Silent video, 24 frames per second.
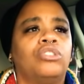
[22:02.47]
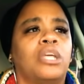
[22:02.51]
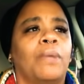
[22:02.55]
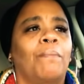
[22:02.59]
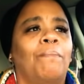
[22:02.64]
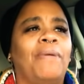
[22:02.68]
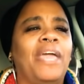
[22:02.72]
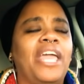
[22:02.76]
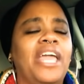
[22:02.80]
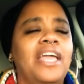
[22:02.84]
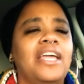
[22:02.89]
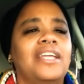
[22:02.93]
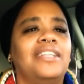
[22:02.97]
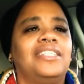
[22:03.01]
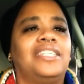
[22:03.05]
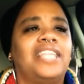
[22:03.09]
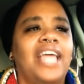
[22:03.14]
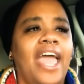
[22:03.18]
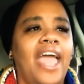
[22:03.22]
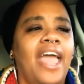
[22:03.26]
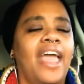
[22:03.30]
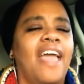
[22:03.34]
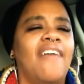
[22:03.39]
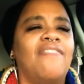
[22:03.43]
to be in
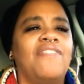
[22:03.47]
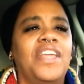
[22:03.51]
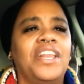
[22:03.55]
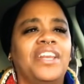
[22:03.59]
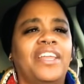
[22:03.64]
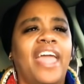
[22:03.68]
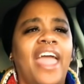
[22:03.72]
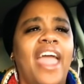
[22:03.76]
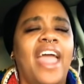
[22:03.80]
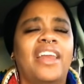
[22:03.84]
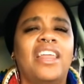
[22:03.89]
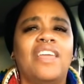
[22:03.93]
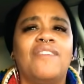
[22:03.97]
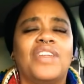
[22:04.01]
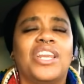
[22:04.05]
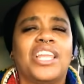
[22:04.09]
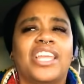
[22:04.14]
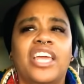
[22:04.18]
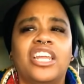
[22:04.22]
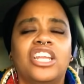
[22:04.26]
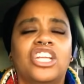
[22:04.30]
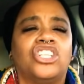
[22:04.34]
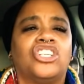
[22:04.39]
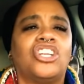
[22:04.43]
debt, and then can't
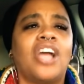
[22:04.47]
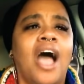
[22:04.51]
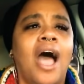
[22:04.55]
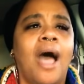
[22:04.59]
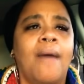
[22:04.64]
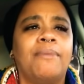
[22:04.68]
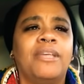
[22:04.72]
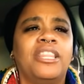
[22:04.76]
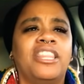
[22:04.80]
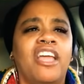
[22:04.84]
even get a job